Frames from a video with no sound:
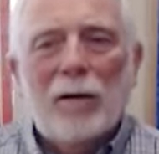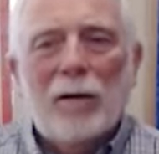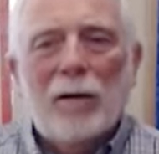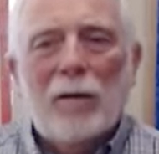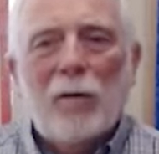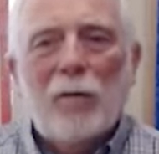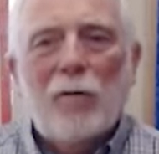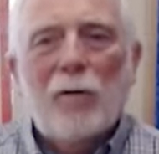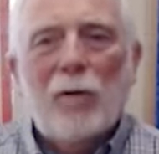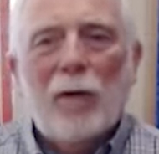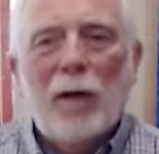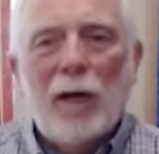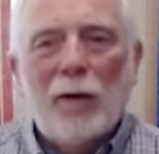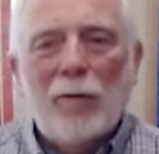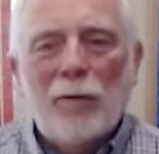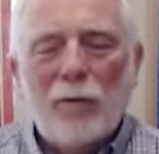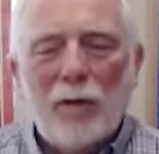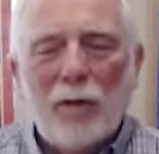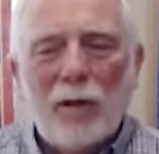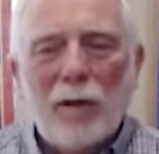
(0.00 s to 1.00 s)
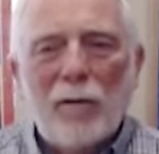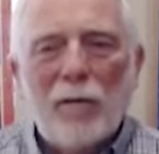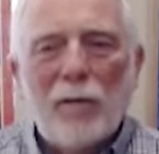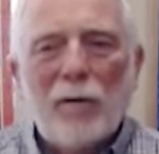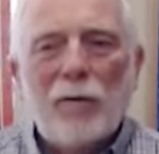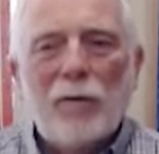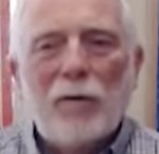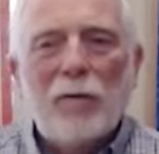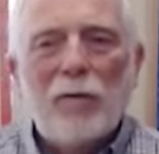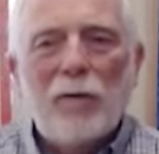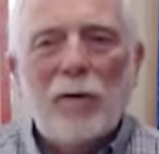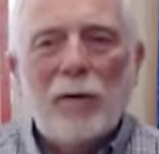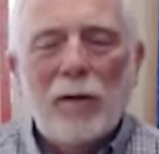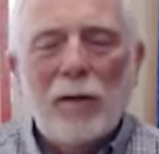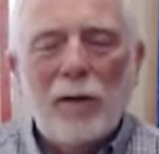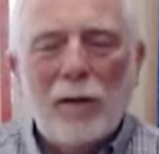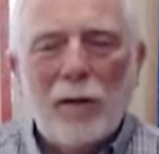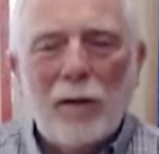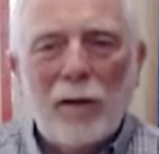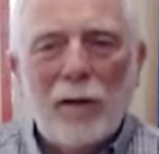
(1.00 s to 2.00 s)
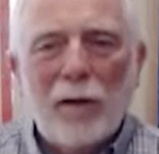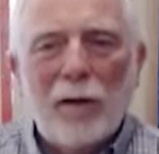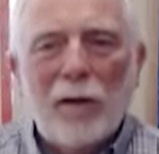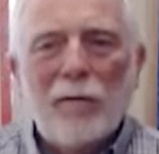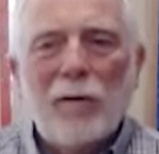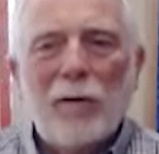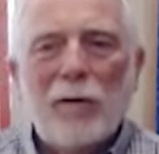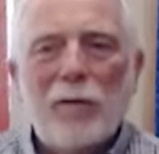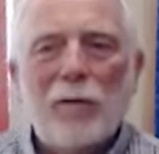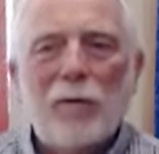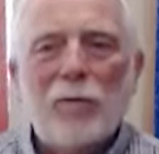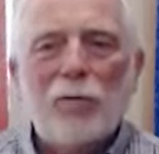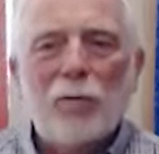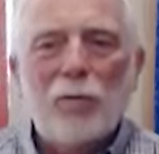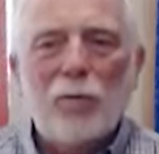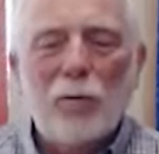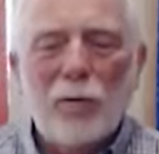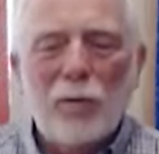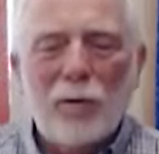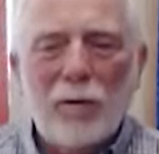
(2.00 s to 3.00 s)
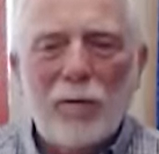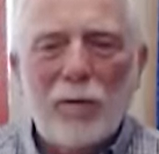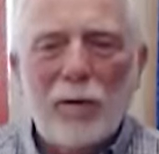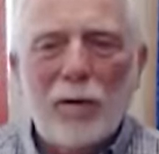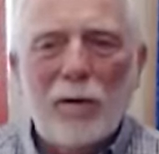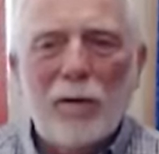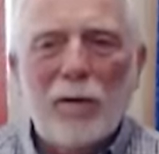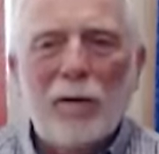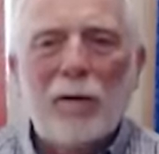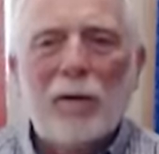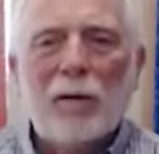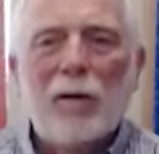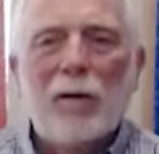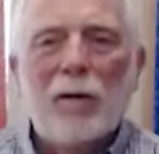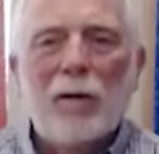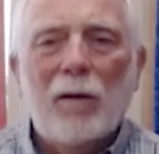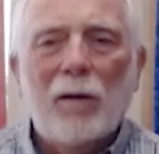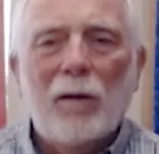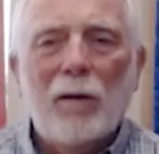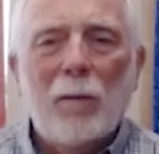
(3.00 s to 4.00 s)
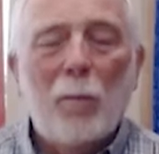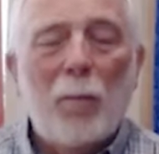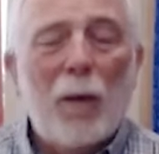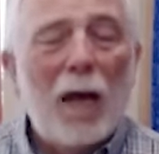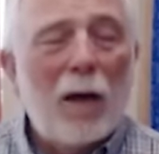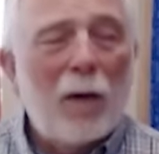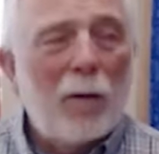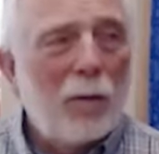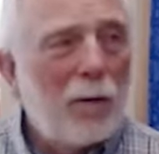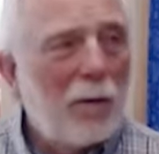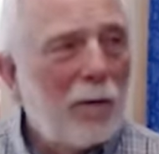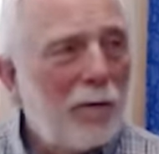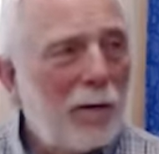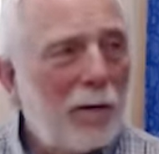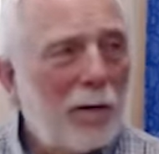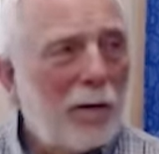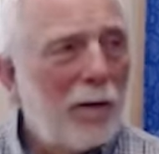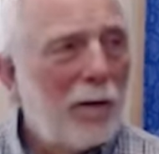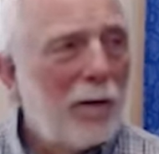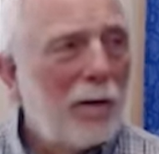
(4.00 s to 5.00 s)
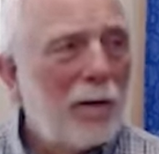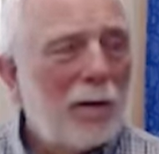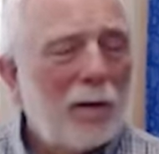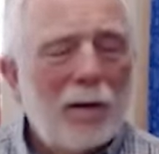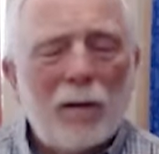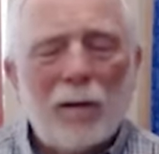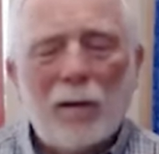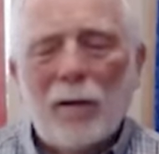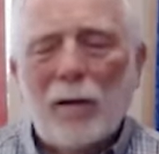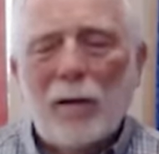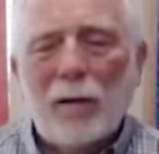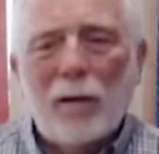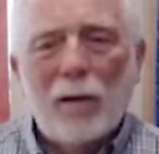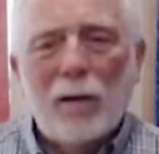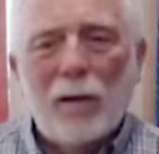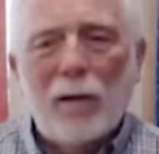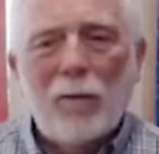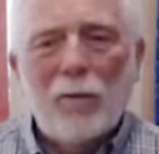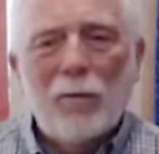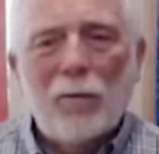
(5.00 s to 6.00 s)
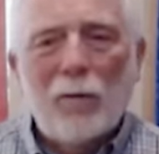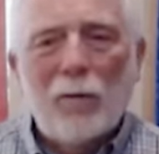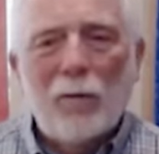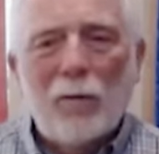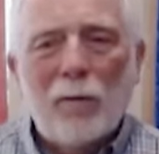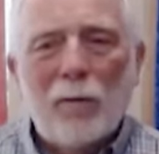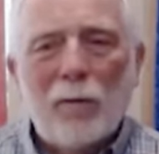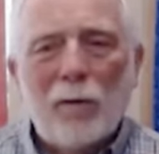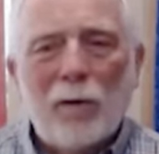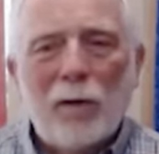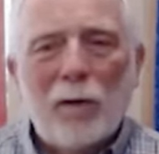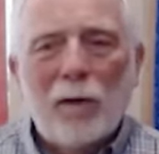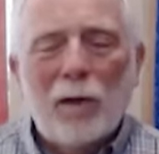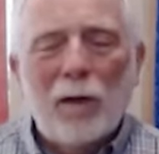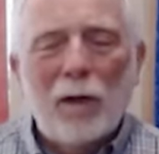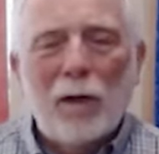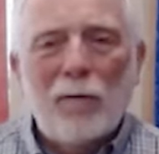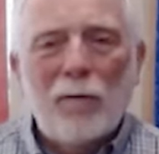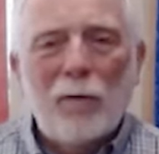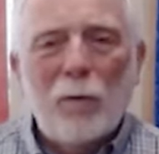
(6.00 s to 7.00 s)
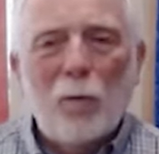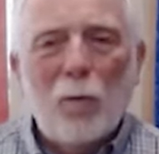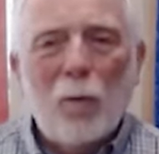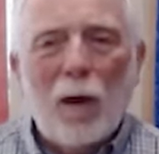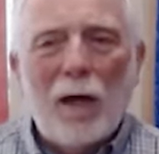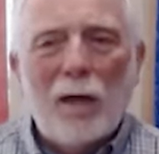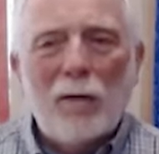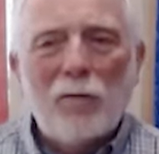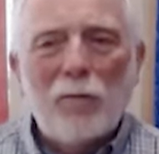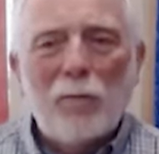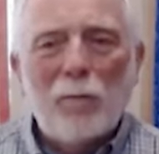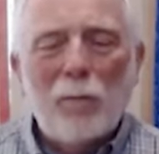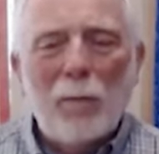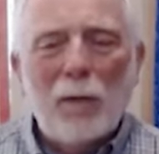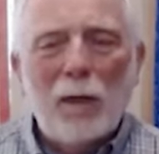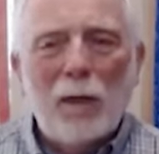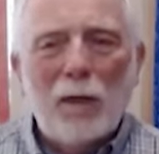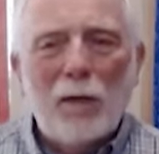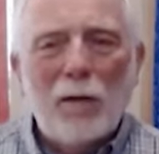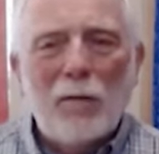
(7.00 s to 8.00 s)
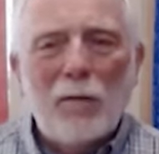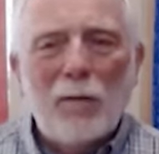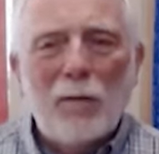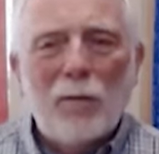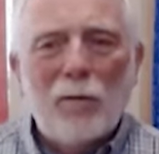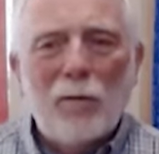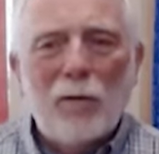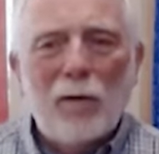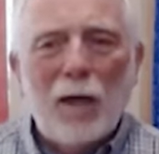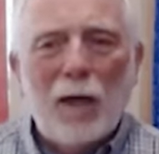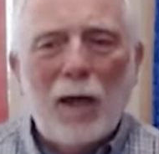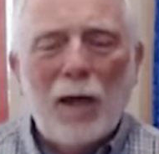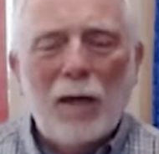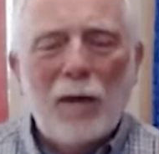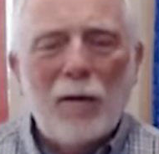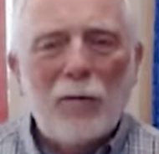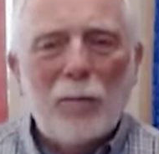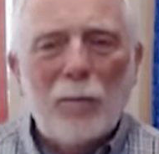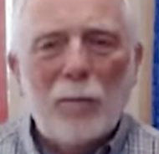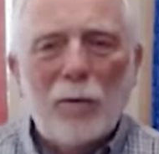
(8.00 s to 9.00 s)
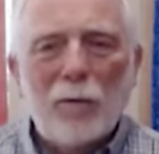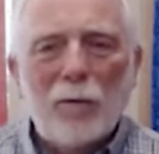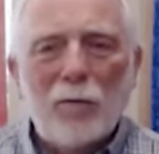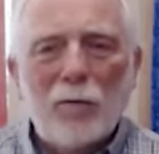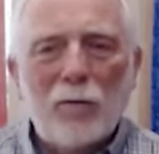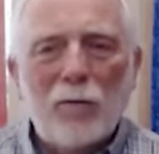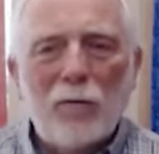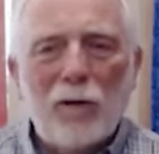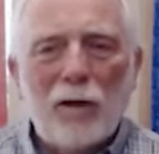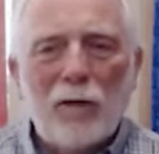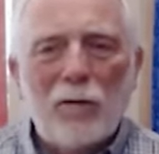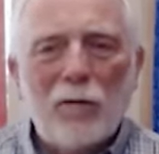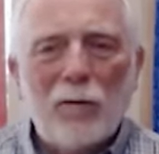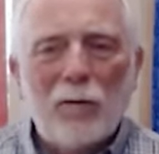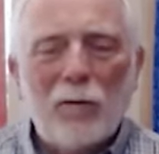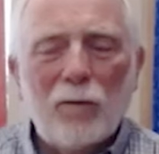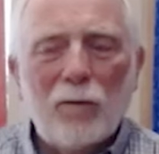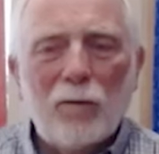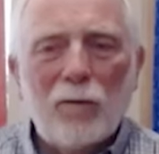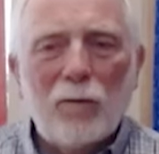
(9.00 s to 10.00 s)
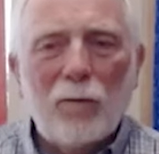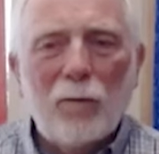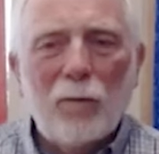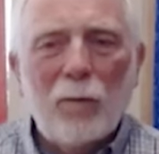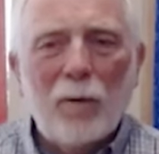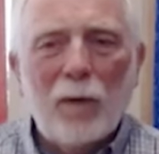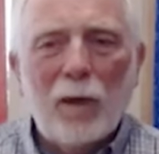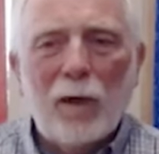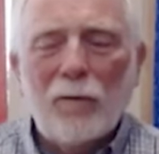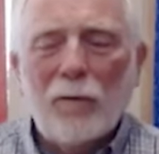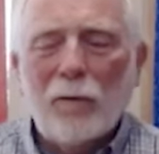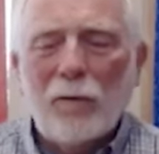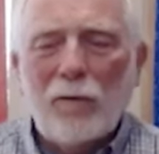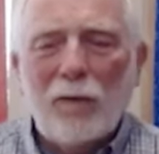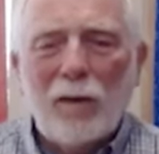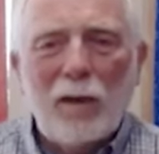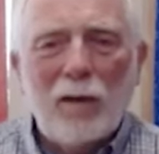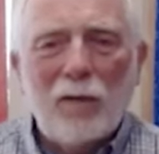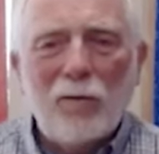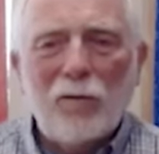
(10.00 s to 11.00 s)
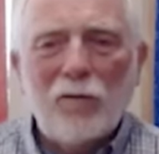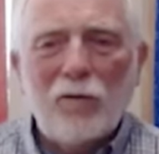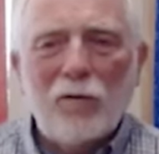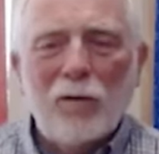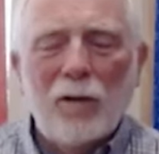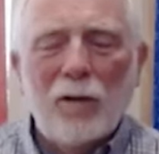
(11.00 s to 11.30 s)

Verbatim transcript: the veracity of it, the validity of it, the truth of it, the power of it. And so, if you watch many of the, the highest spiritual teachers who ever teach,